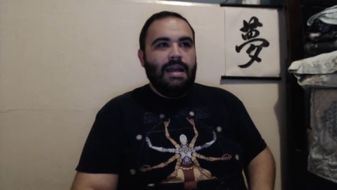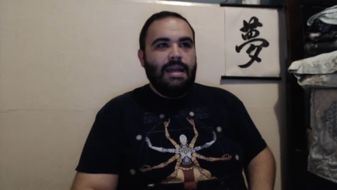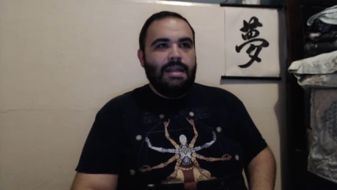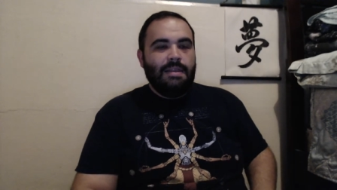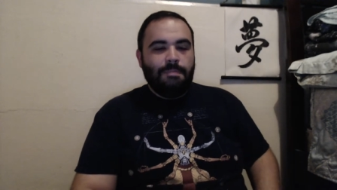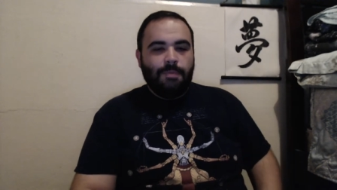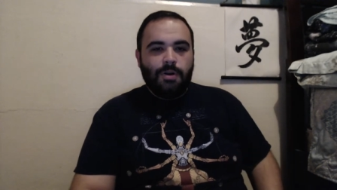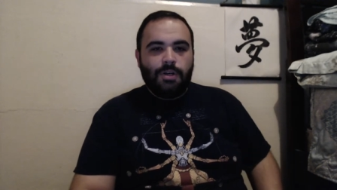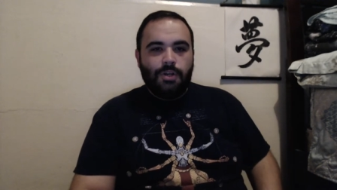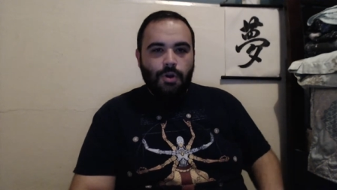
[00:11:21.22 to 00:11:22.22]
the
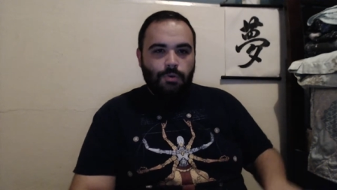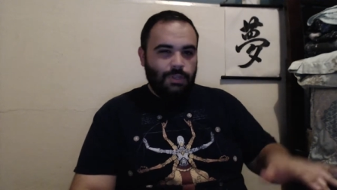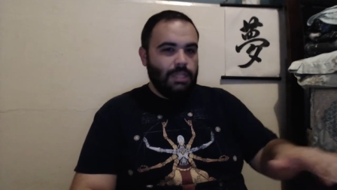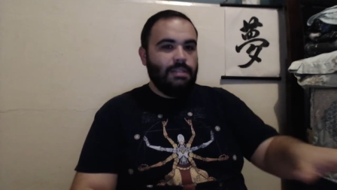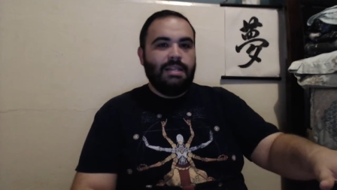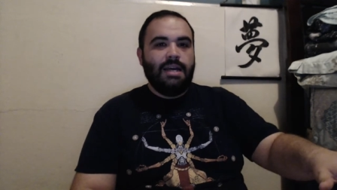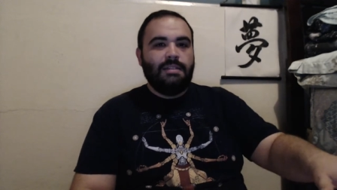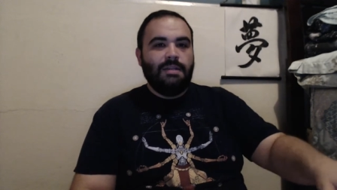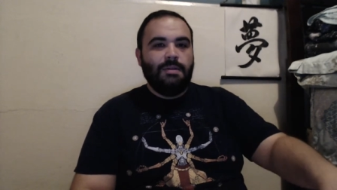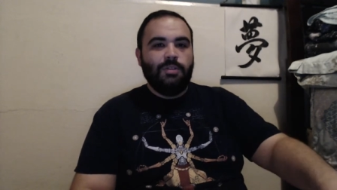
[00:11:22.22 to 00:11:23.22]
book goes into
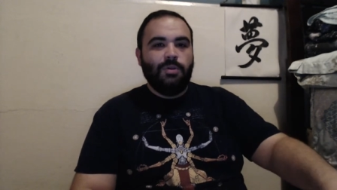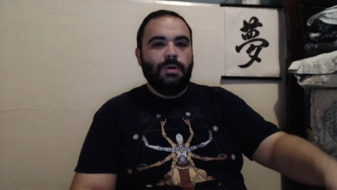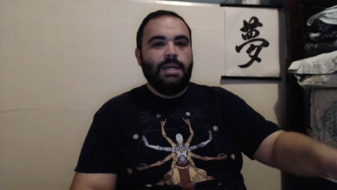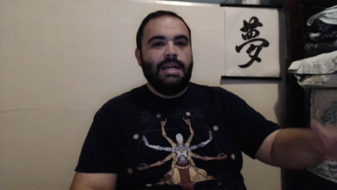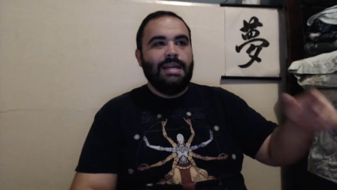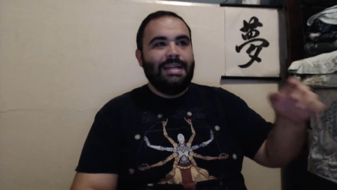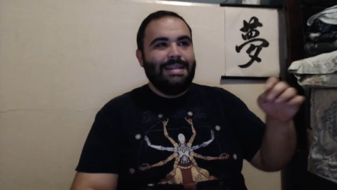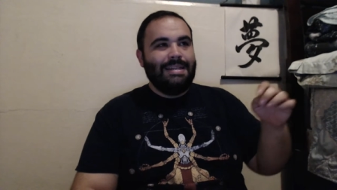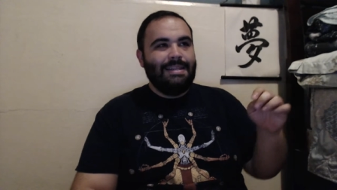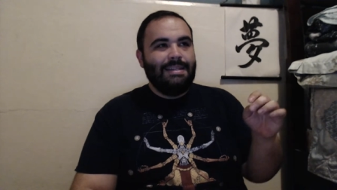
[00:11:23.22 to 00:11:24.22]
that territory.
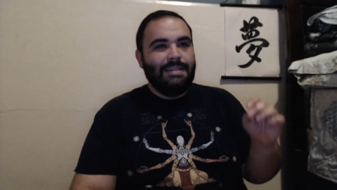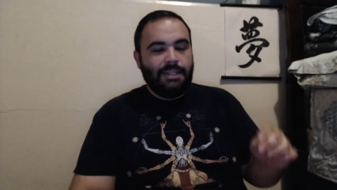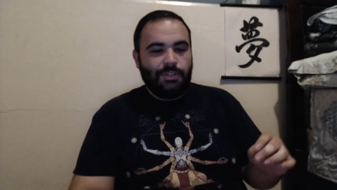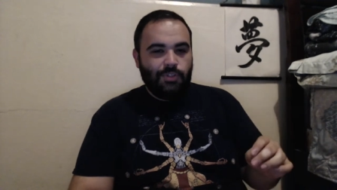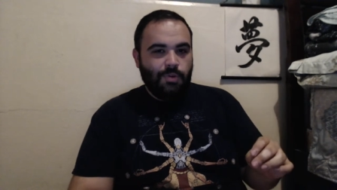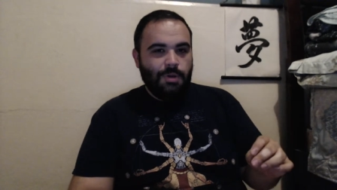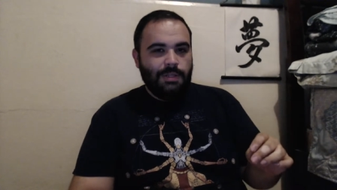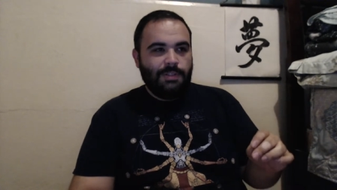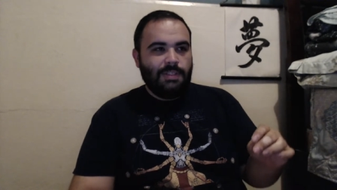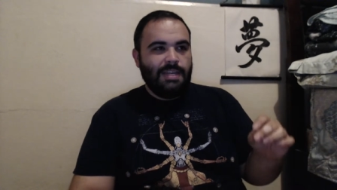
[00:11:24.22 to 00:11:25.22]

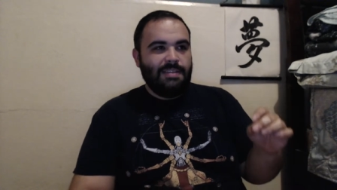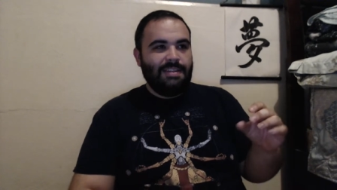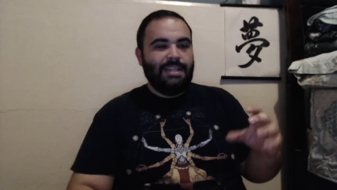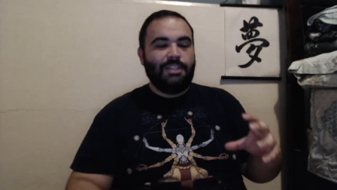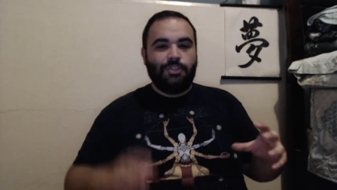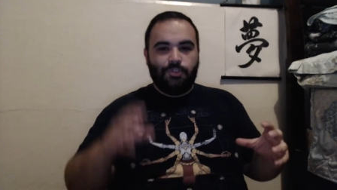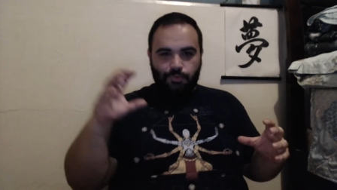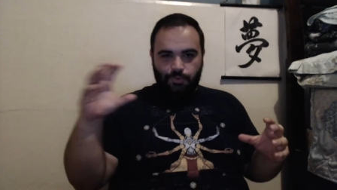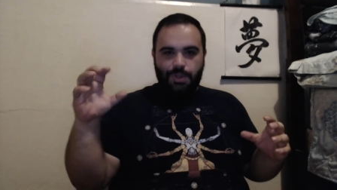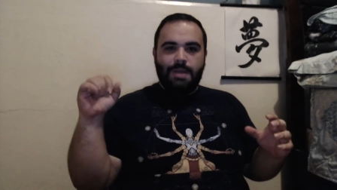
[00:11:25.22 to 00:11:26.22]
Dinosaurus is an
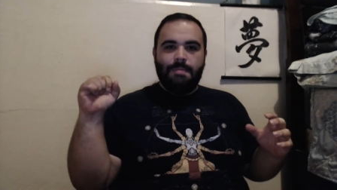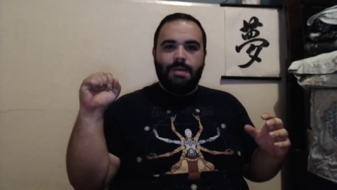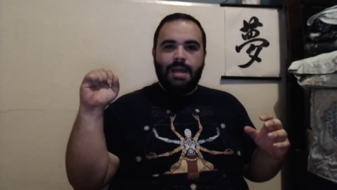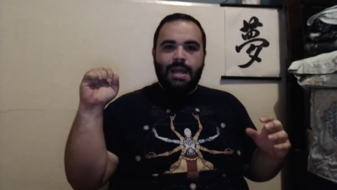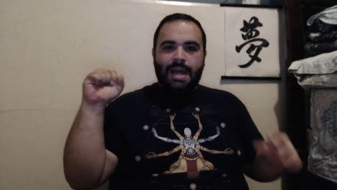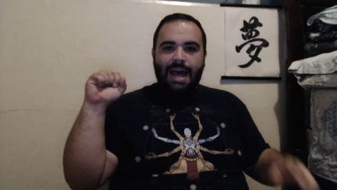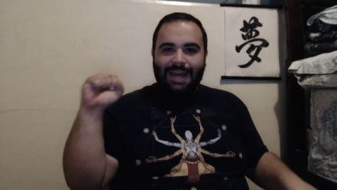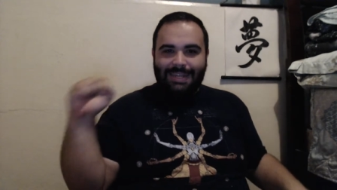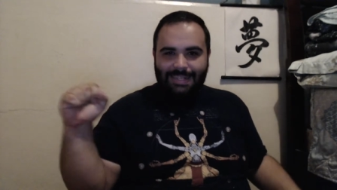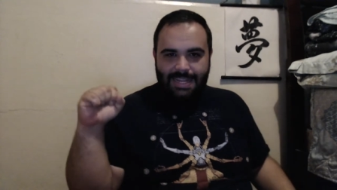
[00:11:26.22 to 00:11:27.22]
extreme
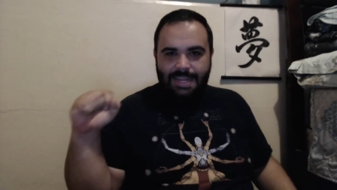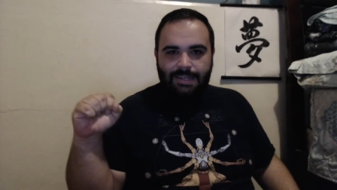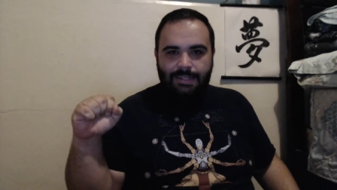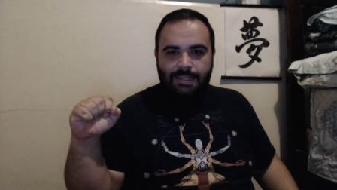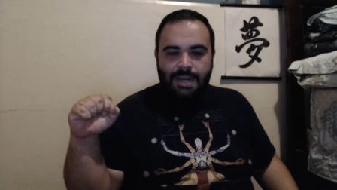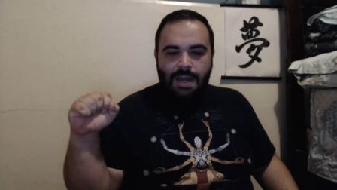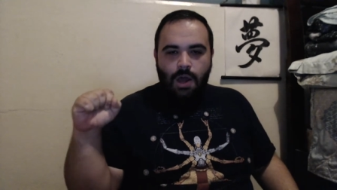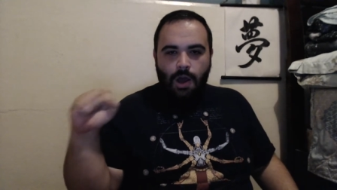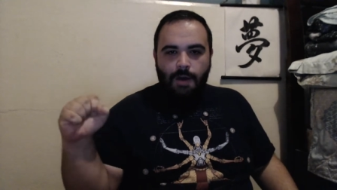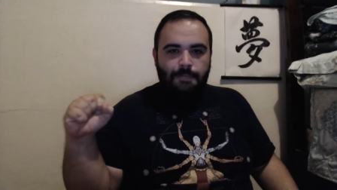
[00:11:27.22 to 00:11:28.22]
idea
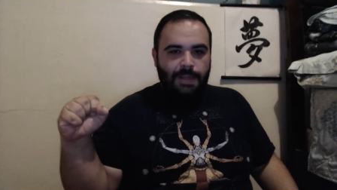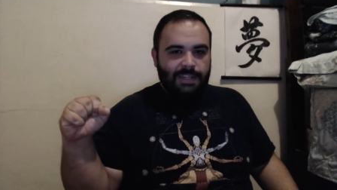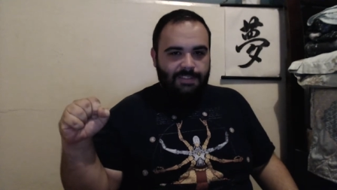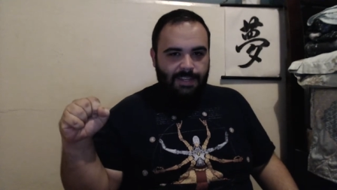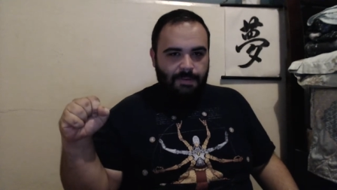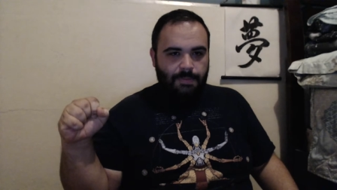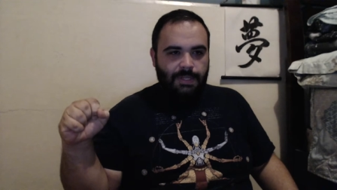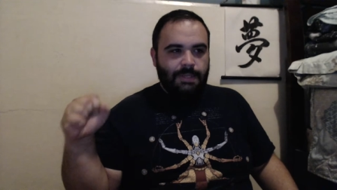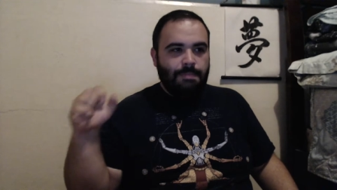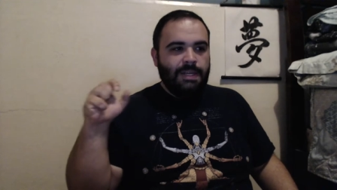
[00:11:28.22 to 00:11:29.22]
of that
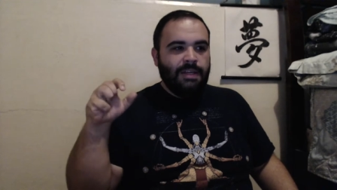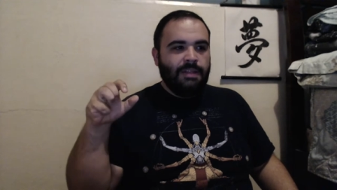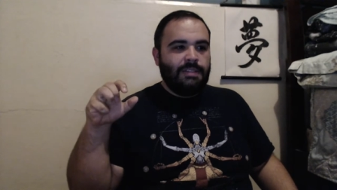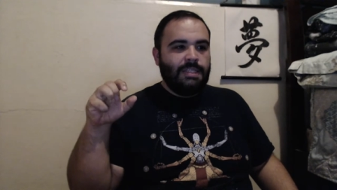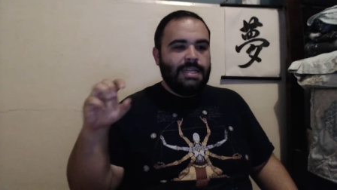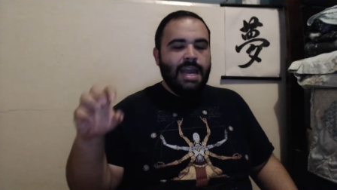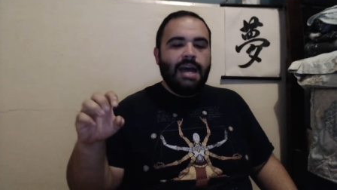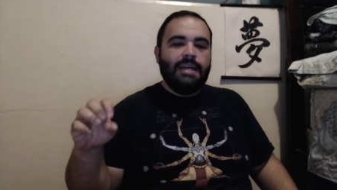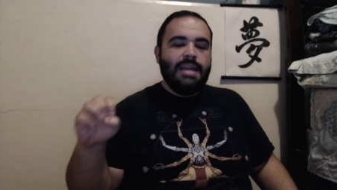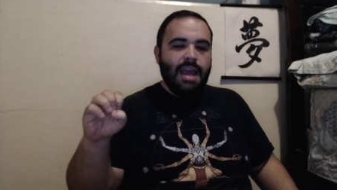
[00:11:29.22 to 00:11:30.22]
sentiment because,
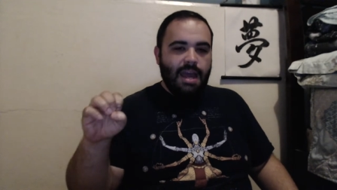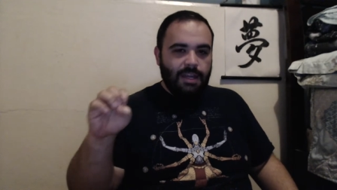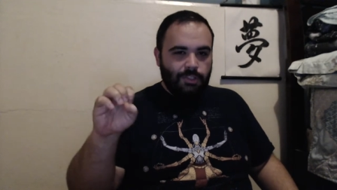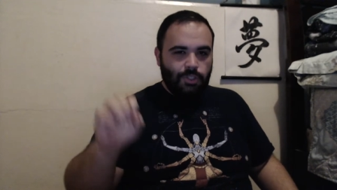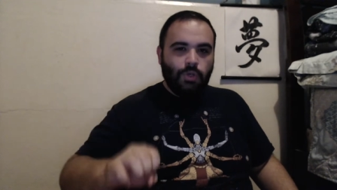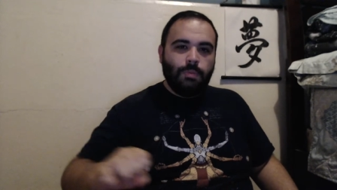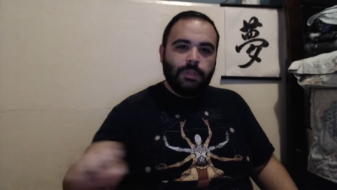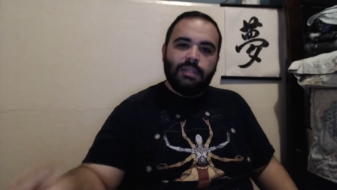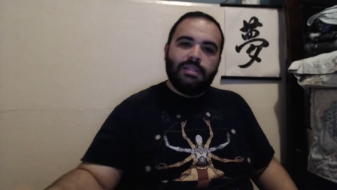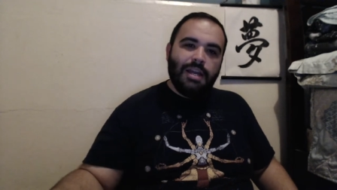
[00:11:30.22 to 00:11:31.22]
yeah, he has
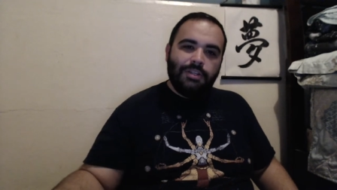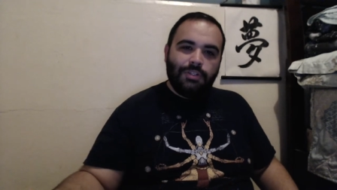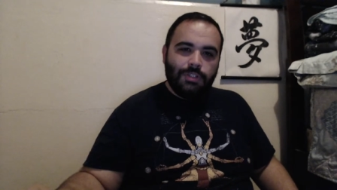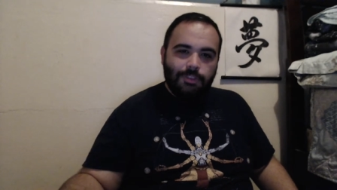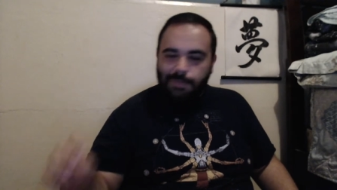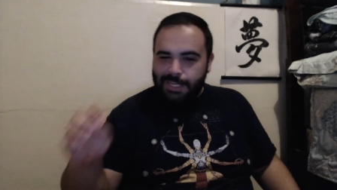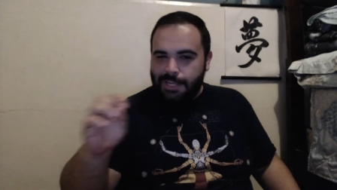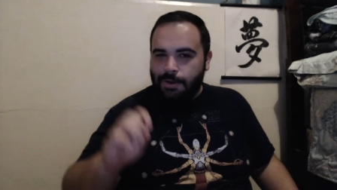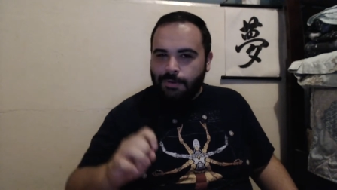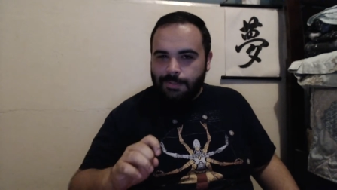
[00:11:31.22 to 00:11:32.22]
noble intentions, but he
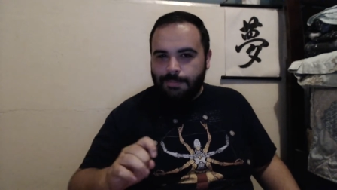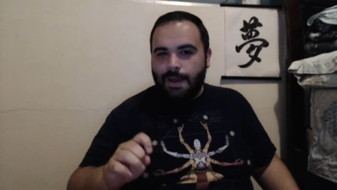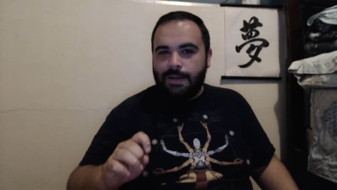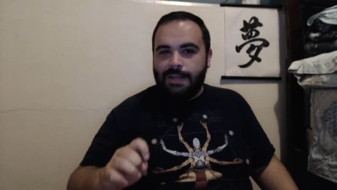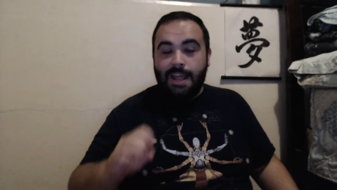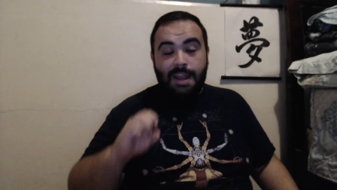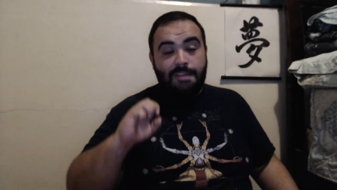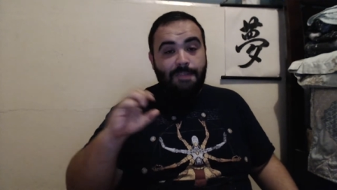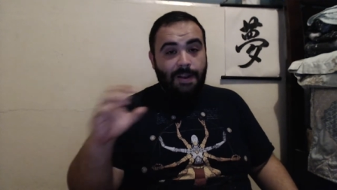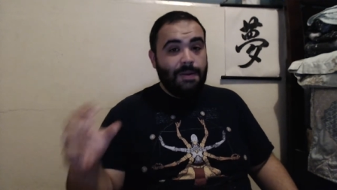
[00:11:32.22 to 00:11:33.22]
goes about it in a
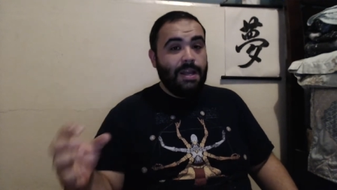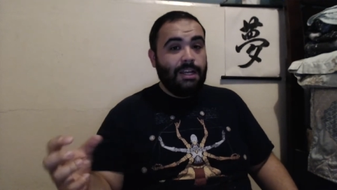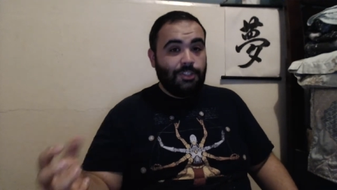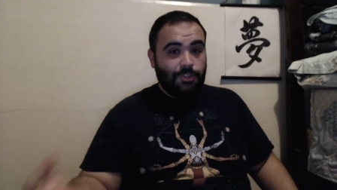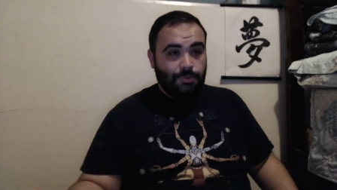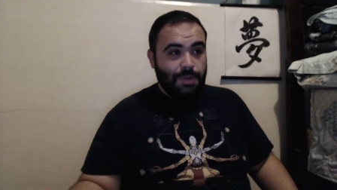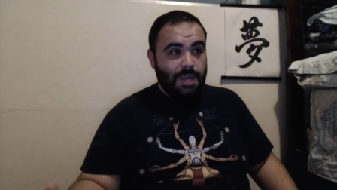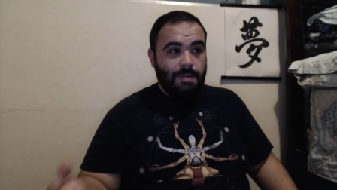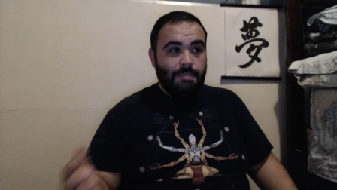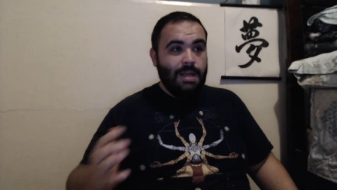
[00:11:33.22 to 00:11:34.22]
very
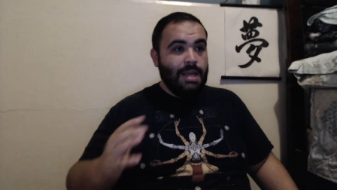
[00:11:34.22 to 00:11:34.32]
extreme